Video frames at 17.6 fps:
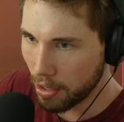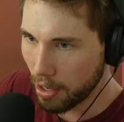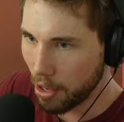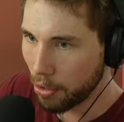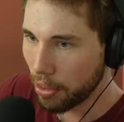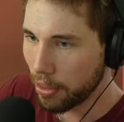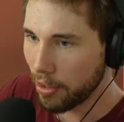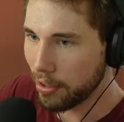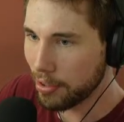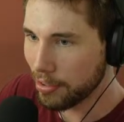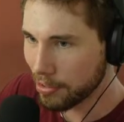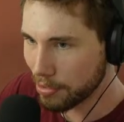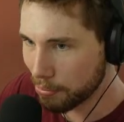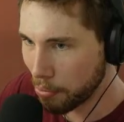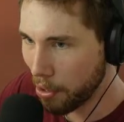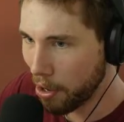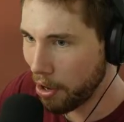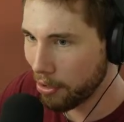this is
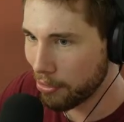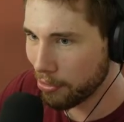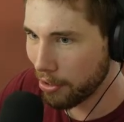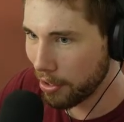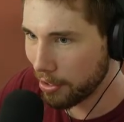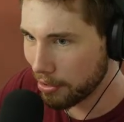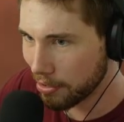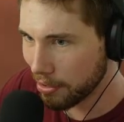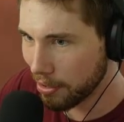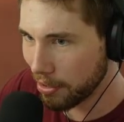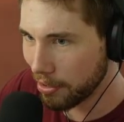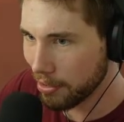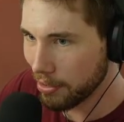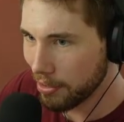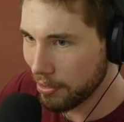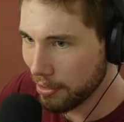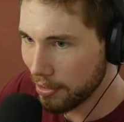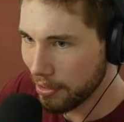pod racing.
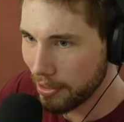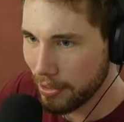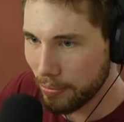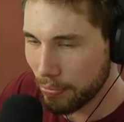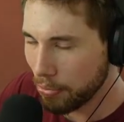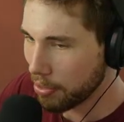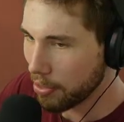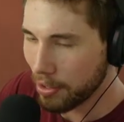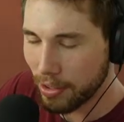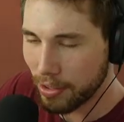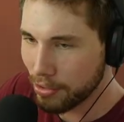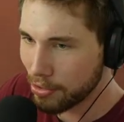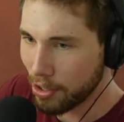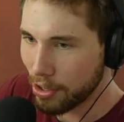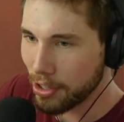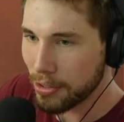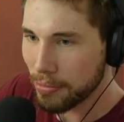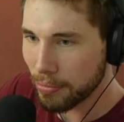
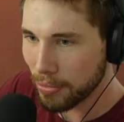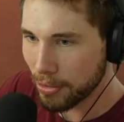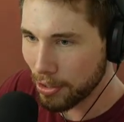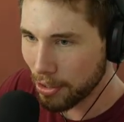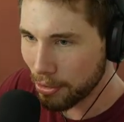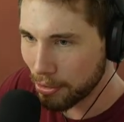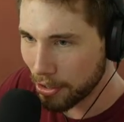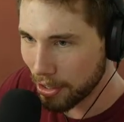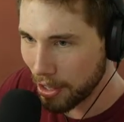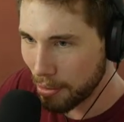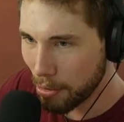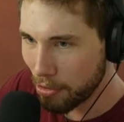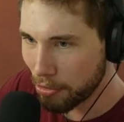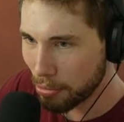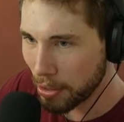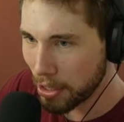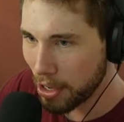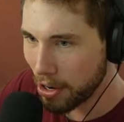Sorry, don't know what came over
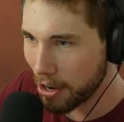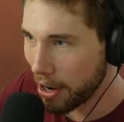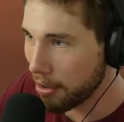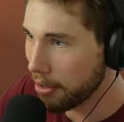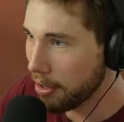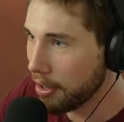me. All right.